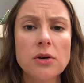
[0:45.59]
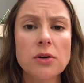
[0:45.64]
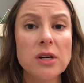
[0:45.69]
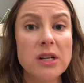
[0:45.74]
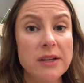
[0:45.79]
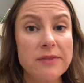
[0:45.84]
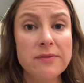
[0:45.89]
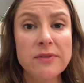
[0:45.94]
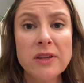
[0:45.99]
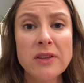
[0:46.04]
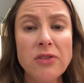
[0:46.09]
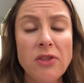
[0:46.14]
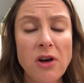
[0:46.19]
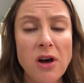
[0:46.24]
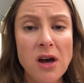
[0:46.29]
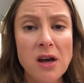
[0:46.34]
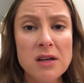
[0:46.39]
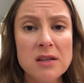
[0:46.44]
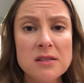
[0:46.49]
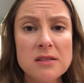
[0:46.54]
or an infant
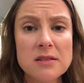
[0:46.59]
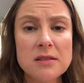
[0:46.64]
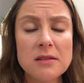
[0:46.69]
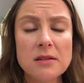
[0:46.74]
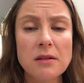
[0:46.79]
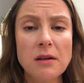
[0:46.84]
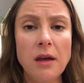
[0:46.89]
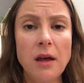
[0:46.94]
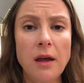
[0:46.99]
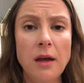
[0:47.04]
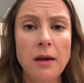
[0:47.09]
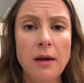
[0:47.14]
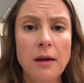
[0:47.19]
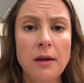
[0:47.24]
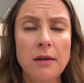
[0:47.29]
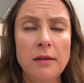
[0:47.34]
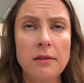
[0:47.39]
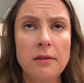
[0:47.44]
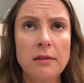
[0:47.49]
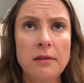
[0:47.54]
loss,
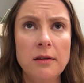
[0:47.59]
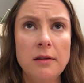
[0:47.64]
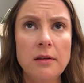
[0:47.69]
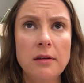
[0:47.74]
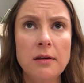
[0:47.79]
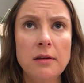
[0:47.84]
and